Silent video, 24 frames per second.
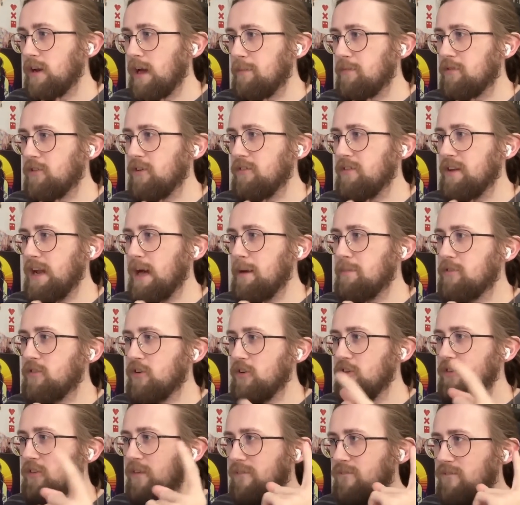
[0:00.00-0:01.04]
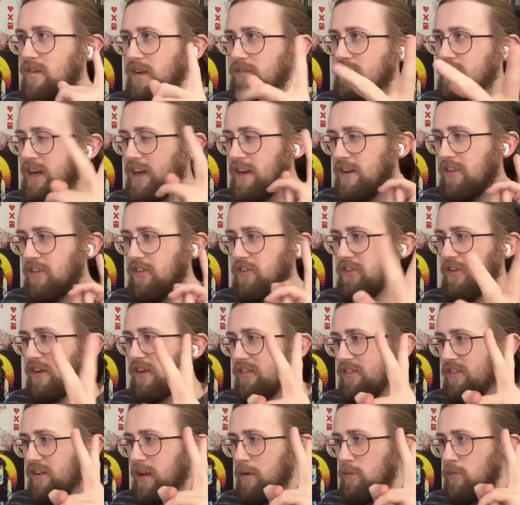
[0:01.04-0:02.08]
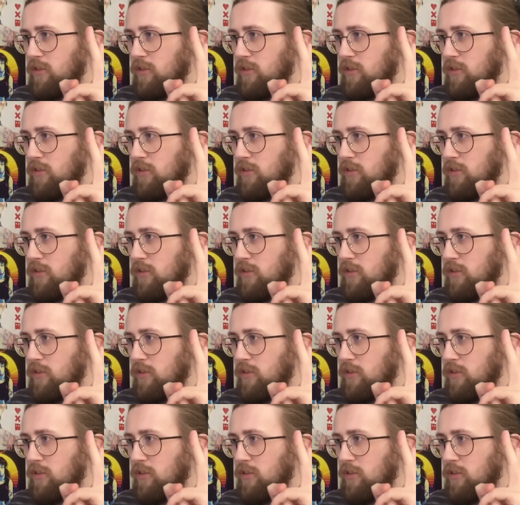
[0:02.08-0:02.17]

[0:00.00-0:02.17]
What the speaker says: episode. Then episodes 15 and 16